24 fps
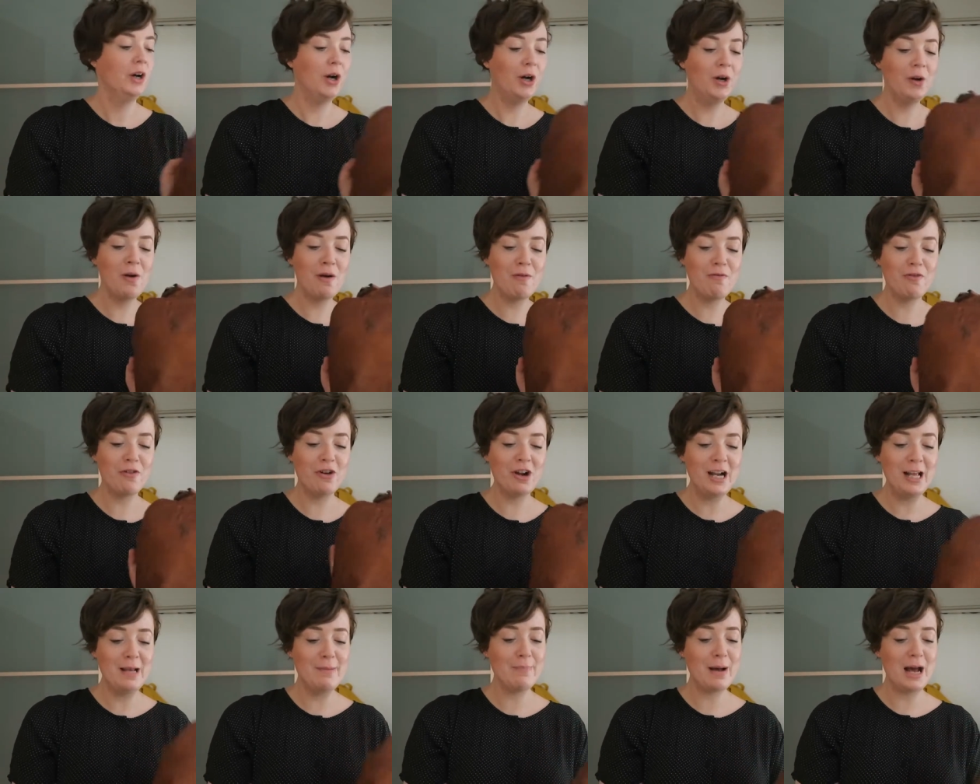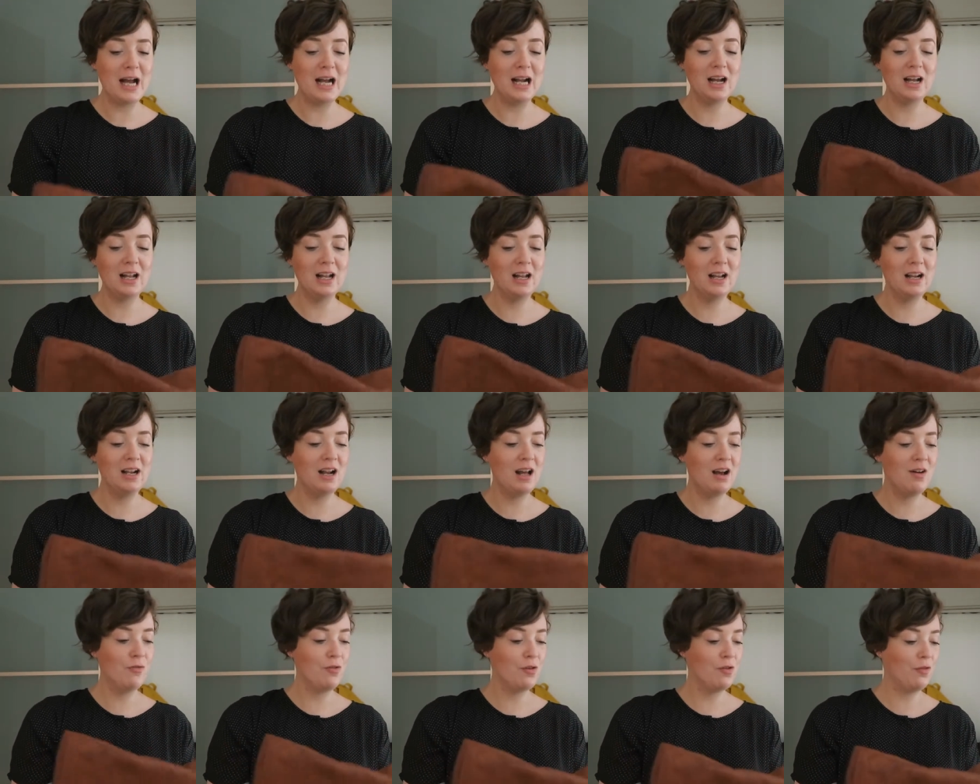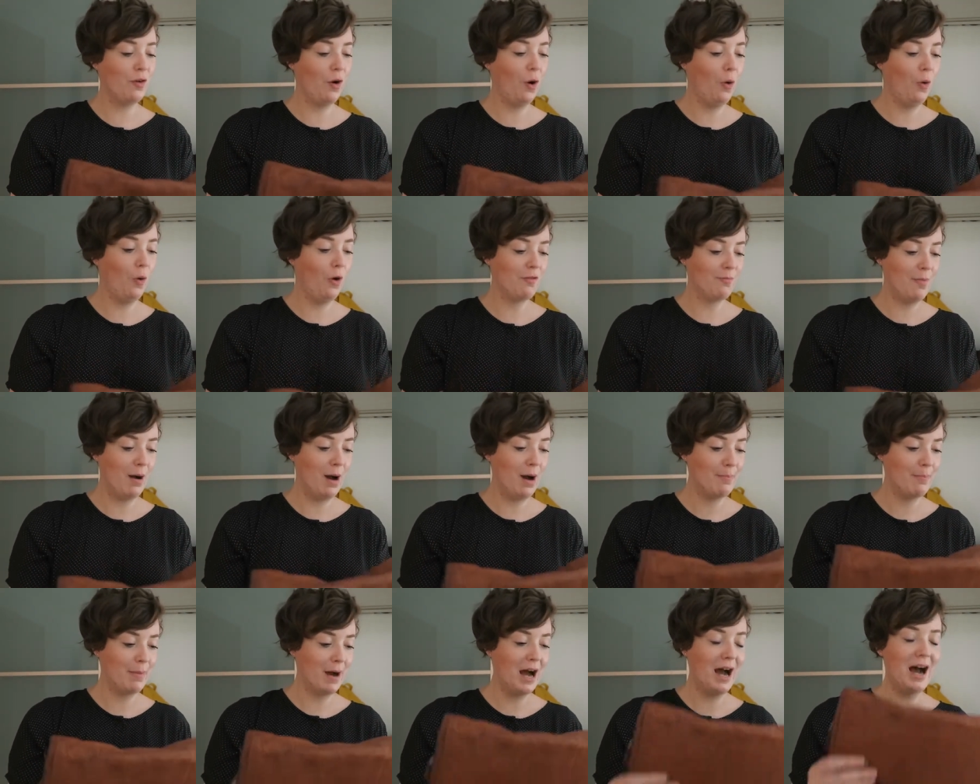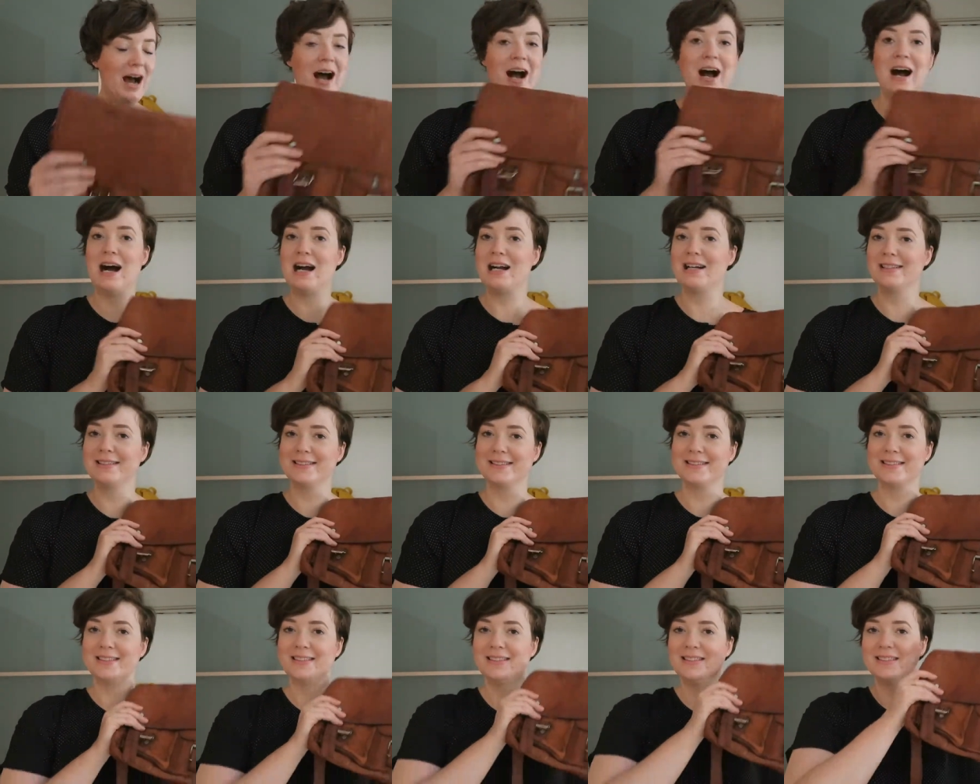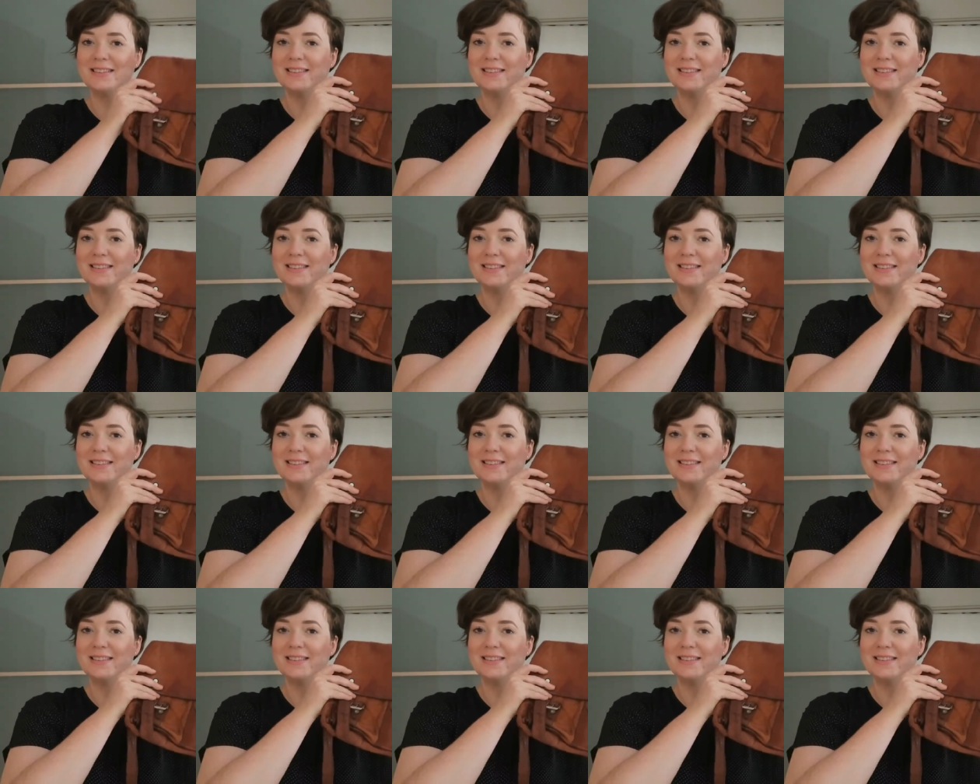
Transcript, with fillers: Oh, I'm falling back in love with all of my bags.